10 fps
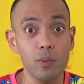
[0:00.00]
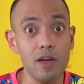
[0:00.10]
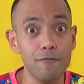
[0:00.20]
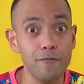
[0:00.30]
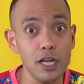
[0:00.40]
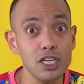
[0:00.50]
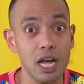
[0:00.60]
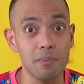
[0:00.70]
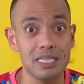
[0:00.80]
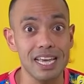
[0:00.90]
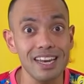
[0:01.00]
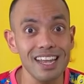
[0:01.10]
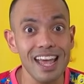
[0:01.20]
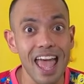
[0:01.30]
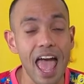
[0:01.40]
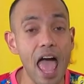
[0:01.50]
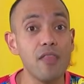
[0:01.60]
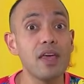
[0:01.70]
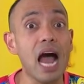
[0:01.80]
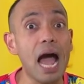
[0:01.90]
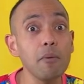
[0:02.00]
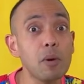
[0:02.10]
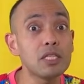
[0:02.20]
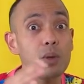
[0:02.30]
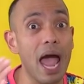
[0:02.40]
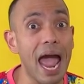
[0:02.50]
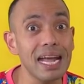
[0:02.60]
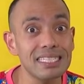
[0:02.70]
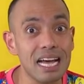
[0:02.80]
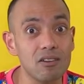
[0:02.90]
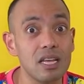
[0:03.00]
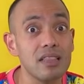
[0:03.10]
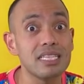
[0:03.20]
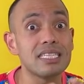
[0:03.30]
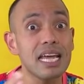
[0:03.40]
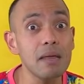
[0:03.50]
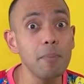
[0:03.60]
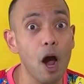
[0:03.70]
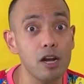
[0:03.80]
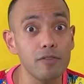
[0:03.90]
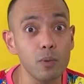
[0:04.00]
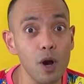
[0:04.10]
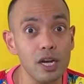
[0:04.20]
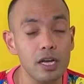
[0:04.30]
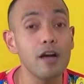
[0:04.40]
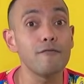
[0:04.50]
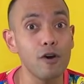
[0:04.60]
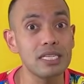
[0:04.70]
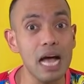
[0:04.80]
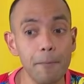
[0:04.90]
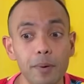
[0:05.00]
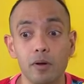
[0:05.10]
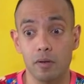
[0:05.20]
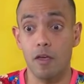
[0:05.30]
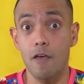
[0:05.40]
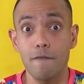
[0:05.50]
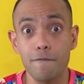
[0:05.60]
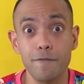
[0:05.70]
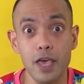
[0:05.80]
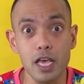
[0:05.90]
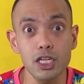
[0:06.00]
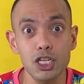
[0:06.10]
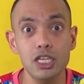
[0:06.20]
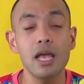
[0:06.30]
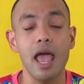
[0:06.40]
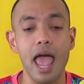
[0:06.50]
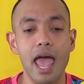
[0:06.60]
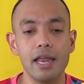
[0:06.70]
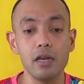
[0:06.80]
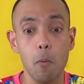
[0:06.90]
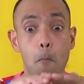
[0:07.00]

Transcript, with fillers: word fish comes in and then I'm going to act out the second part of the word. For example, fish and